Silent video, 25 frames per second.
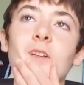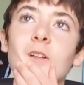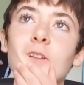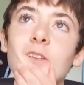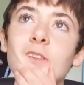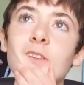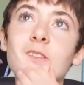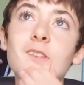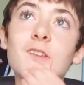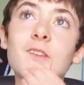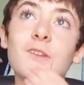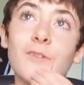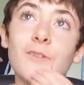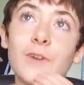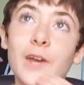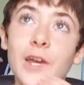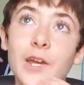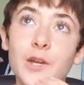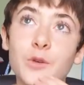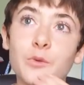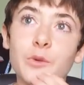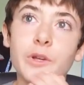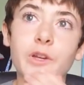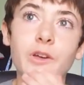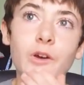Let's see if I
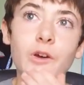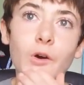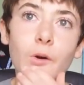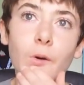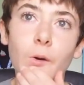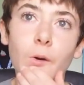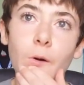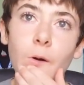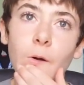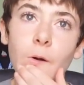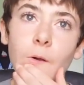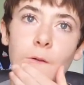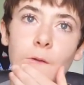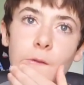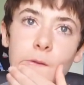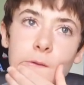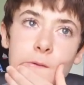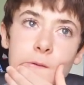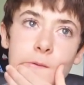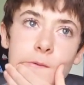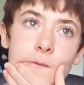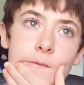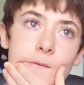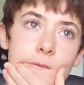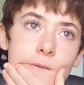can recall
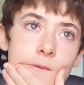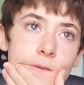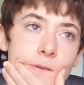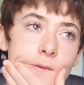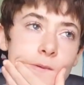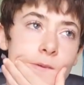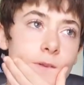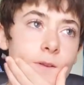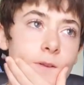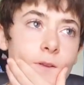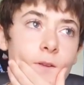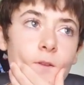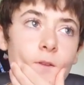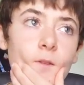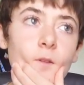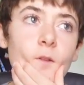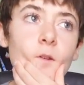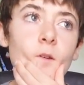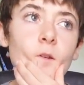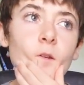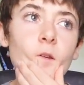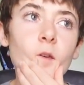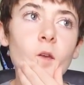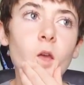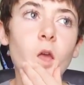
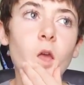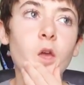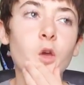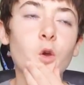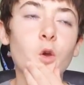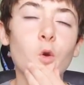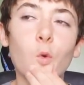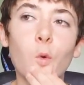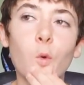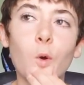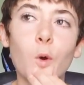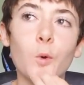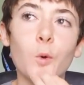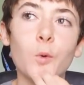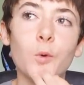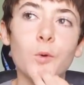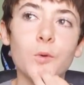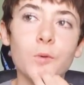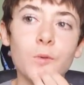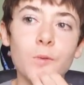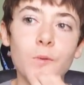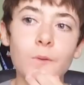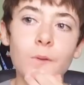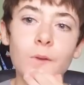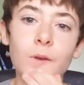a quote
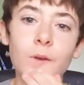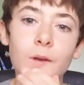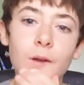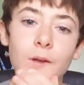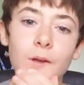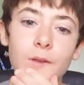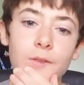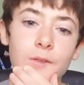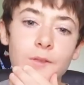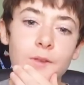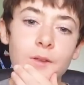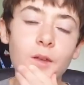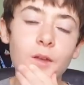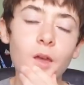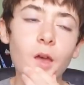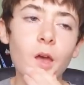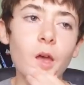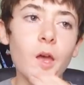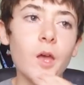that I think.